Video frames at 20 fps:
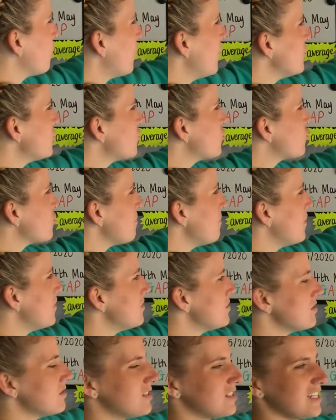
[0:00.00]
word
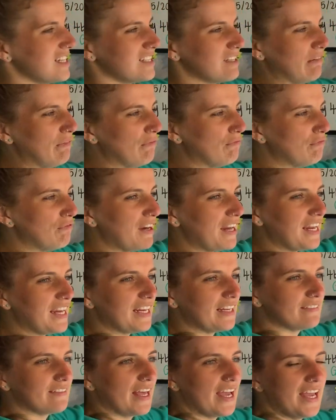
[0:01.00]
summoned isn't
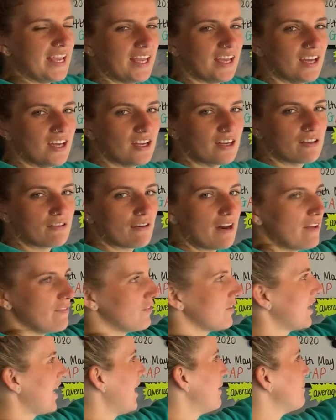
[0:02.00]
really great
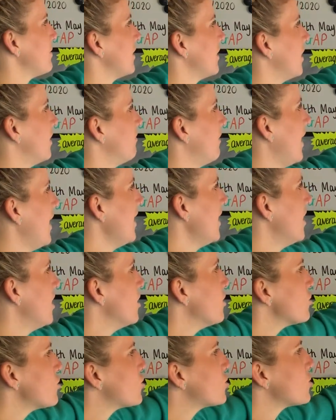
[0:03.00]
vocabulary.
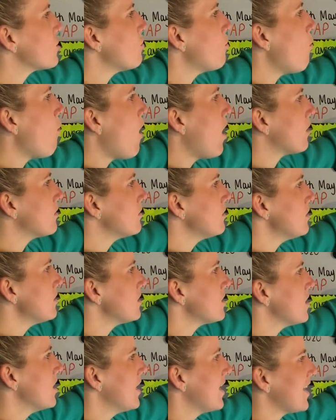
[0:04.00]

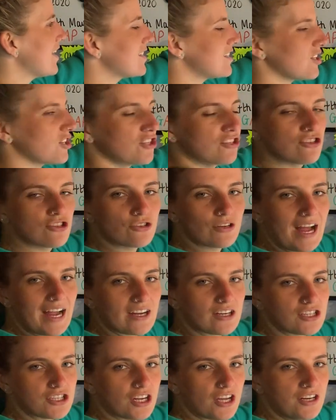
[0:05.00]
Someone's, it's a
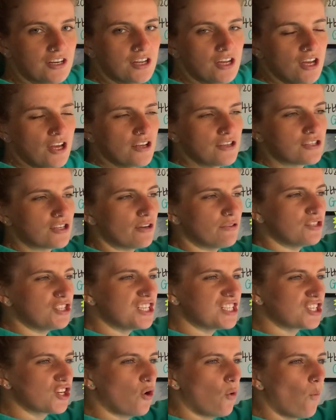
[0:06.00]
contraction, so
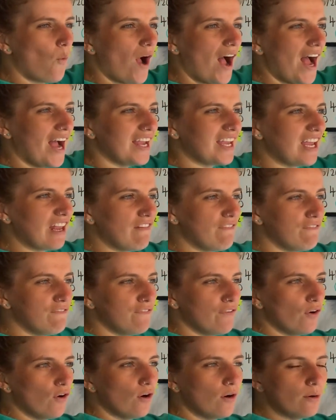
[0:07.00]
she's quite
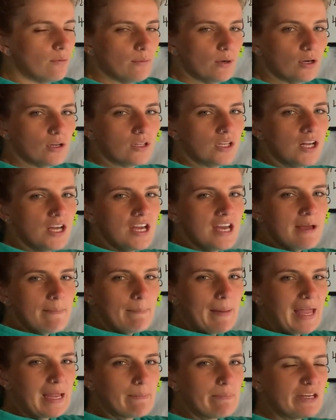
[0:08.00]
informal.
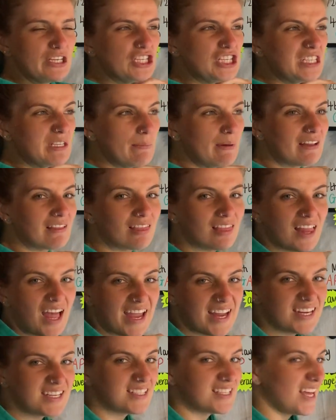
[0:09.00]
Maybe she's a bit
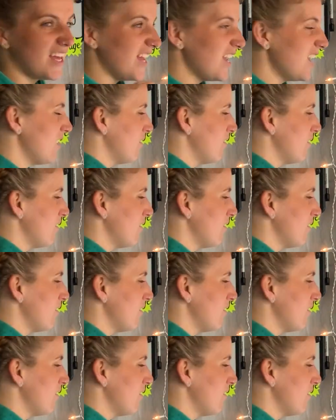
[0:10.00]
lazy